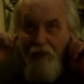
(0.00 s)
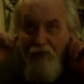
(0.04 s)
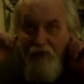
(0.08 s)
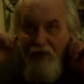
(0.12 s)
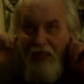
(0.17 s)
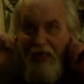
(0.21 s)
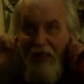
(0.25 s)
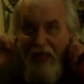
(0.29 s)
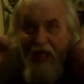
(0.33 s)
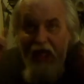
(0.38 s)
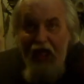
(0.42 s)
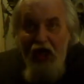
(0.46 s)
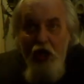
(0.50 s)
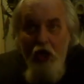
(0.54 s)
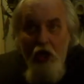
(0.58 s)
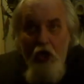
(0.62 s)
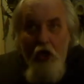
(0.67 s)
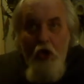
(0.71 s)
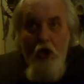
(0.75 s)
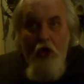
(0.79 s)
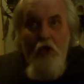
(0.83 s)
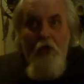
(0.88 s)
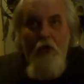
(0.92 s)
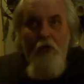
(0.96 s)
to
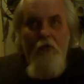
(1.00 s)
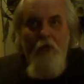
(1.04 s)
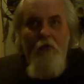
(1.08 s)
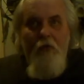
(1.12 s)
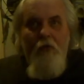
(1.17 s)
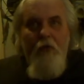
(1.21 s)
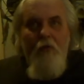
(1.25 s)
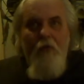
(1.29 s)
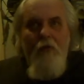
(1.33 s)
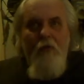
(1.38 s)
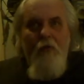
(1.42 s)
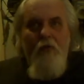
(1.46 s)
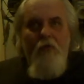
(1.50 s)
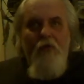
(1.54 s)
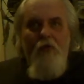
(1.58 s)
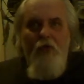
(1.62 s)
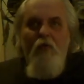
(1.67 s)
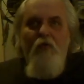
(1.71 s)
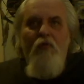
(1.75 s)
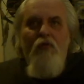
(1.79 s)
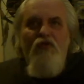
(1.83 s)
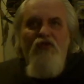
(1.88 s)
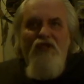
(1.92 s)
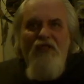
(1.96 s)
hear, you
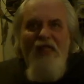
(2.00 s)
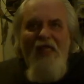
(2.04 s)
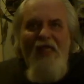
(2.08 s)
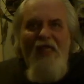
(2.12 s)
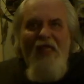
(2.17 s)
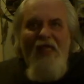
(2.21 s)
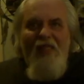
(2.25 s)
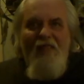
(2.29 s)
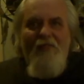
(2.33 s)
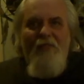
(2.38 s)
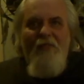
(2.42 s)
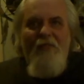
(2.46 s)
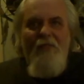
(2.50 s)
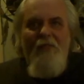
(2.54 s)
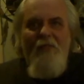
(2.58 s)
will see it.